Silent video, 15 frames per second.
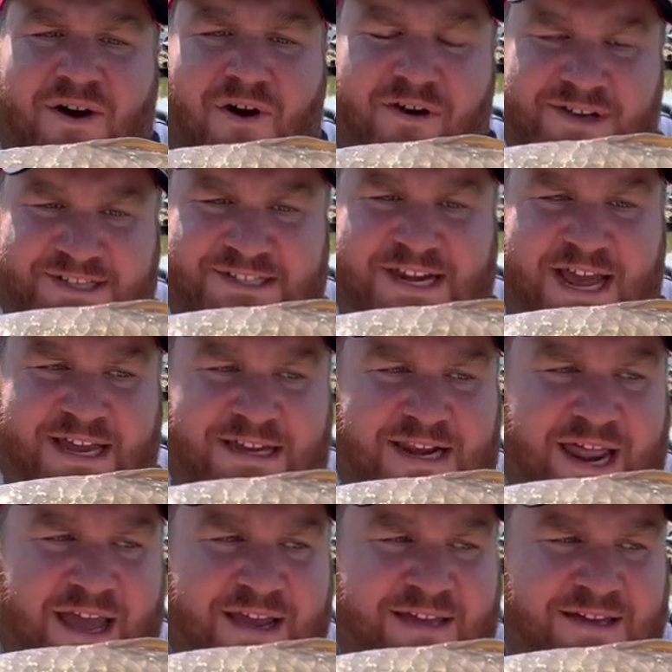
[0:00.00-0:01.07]
on a snake
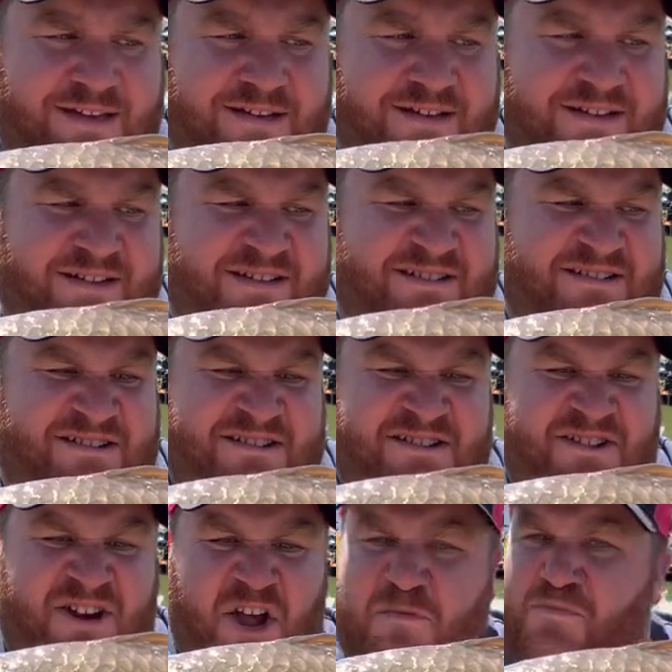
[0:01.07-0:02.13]
lake
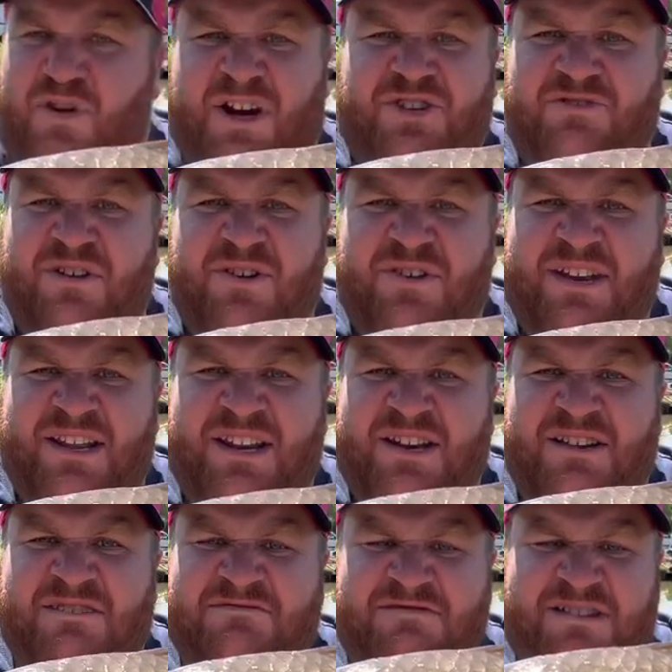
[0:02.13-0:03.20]
no pressure of looking
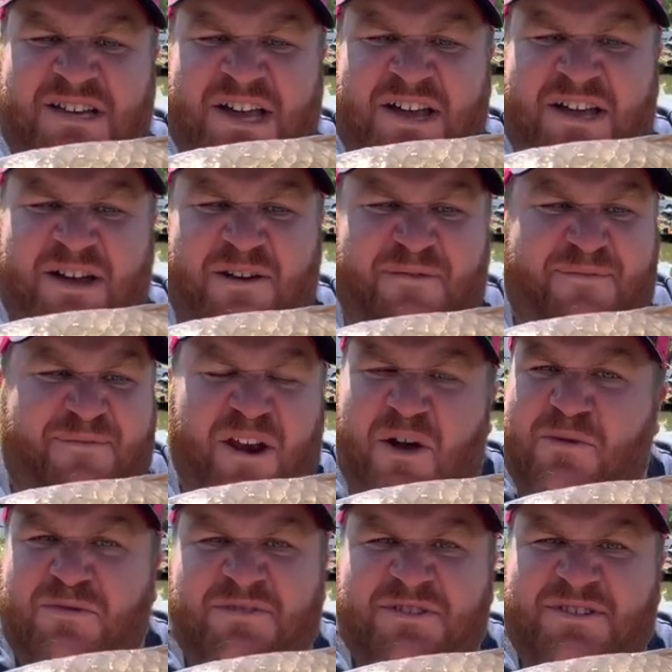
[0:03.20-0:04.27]
at at
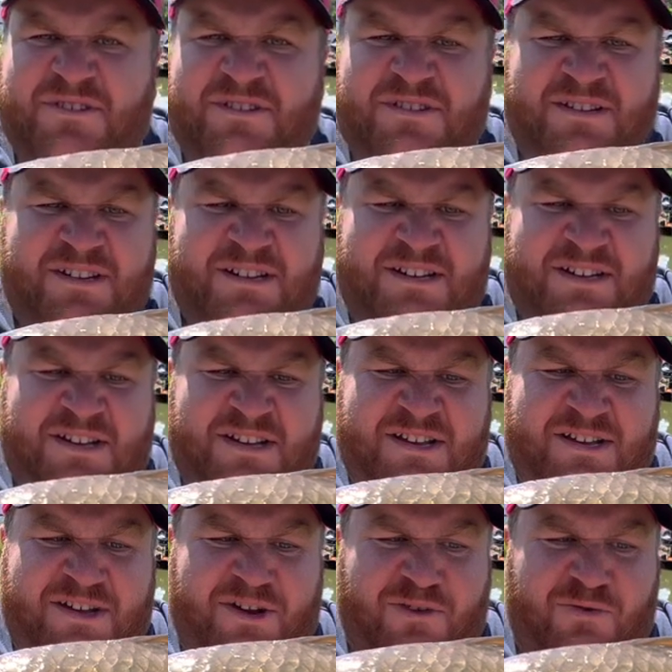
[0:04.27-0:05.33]
floats
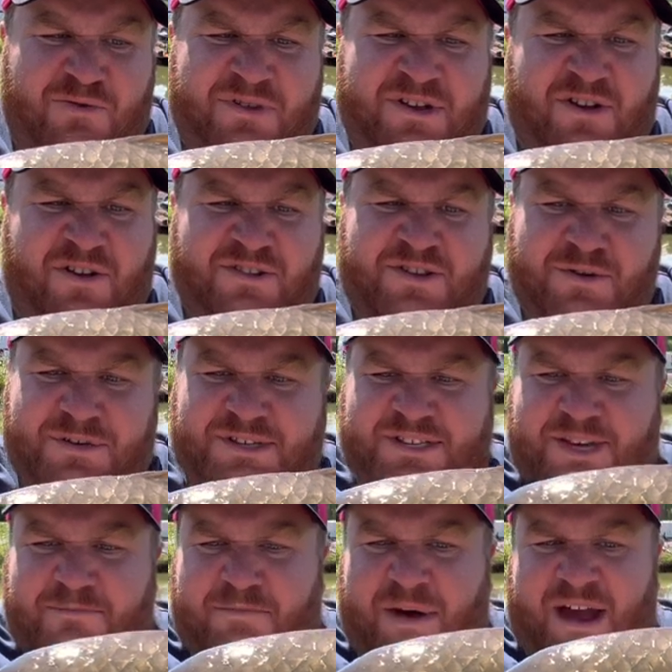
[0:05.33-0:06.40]
you know all you gotta do is
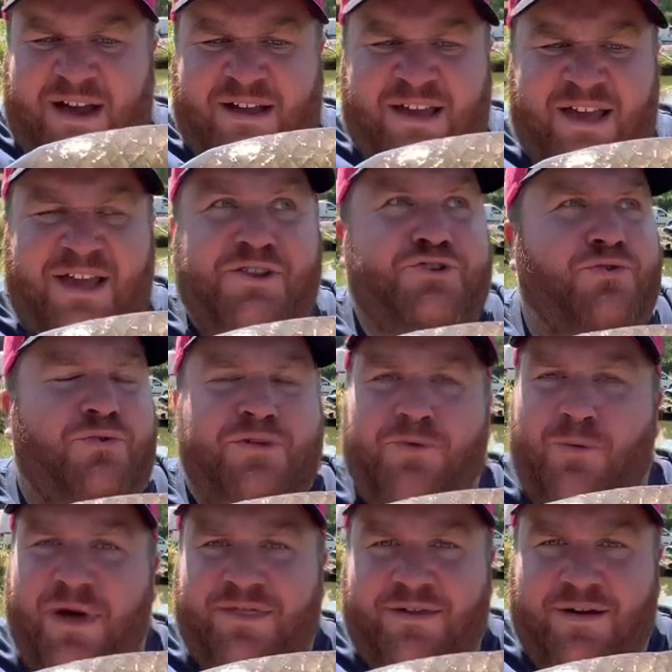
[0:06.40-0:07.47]
sit back enjoy the
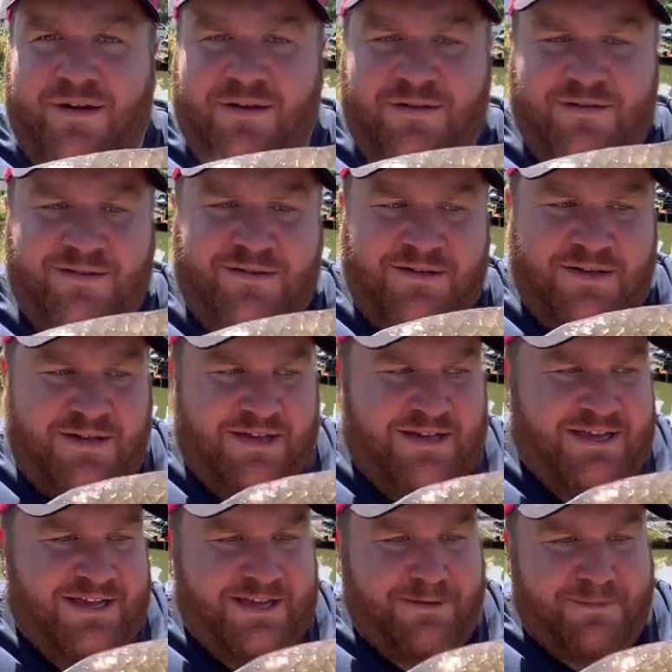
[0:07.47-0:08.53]
weather
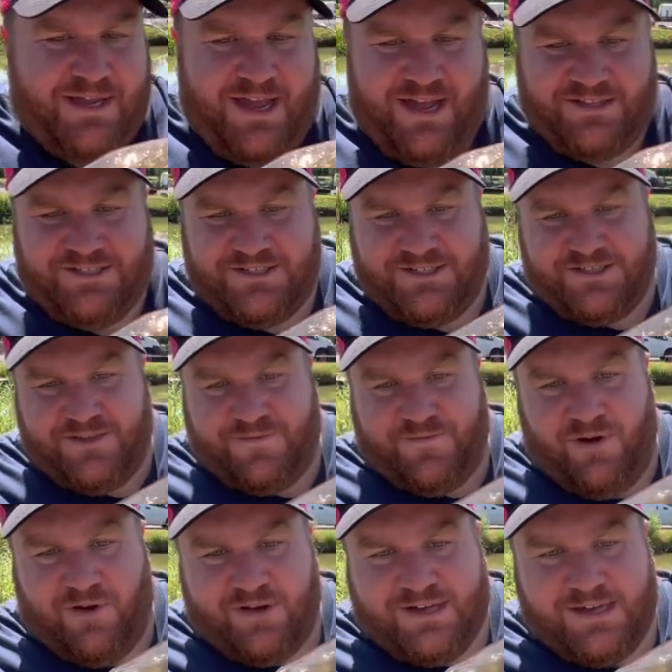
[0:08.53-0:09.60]
and be catching stuff
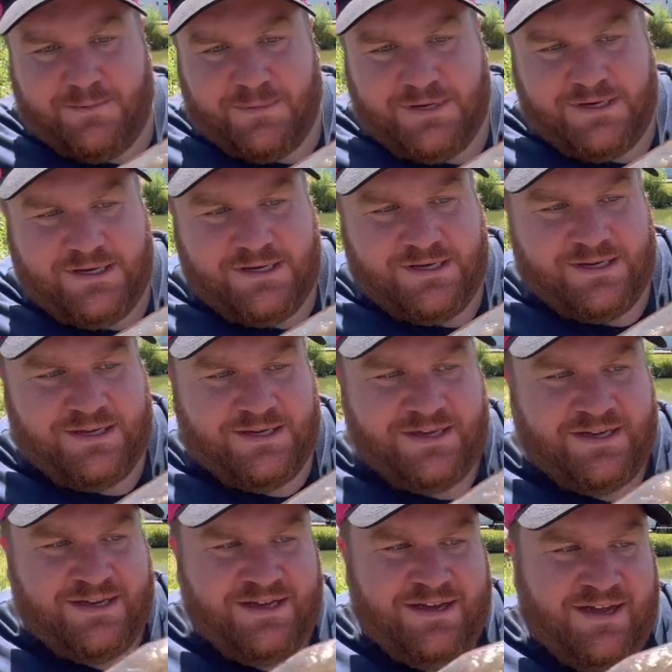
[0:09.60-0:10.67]
like him
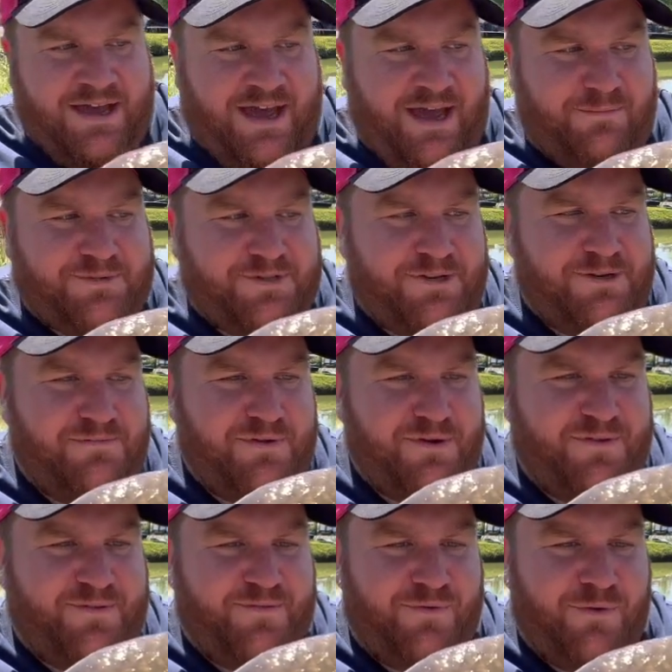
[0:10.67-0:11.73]
absolutely
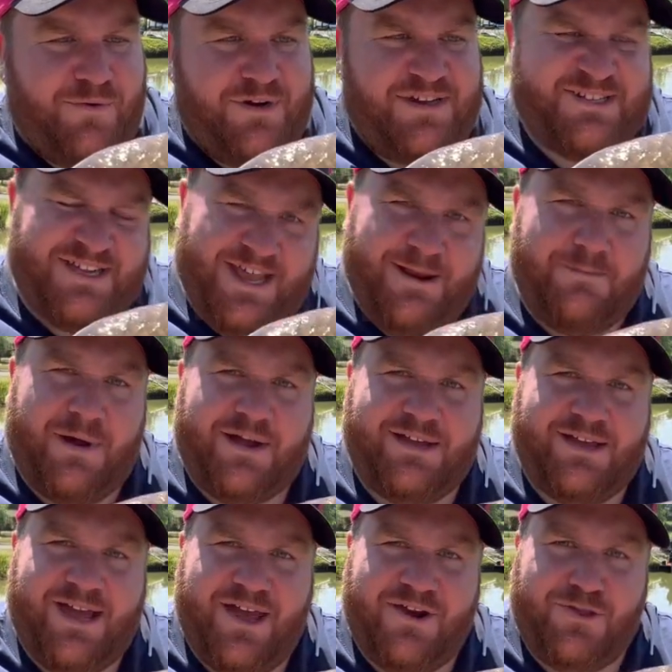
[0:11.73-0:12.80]
beautiful let's get him back
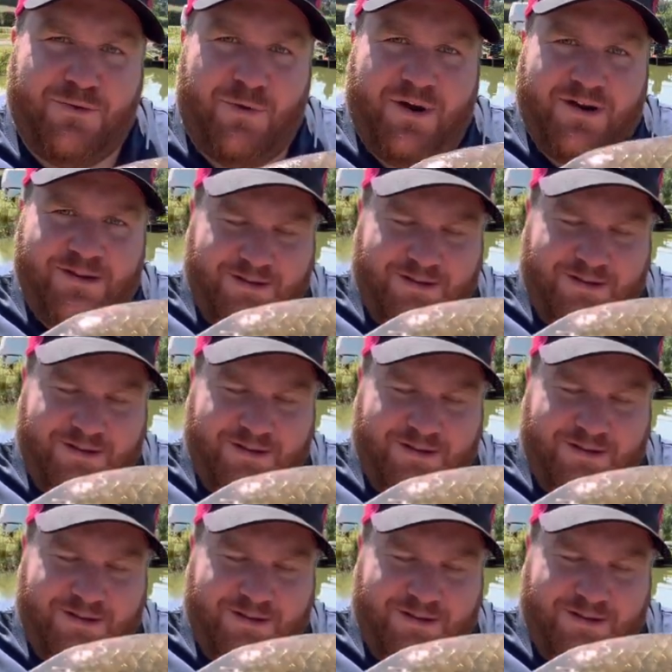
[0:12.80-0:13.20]
and get another one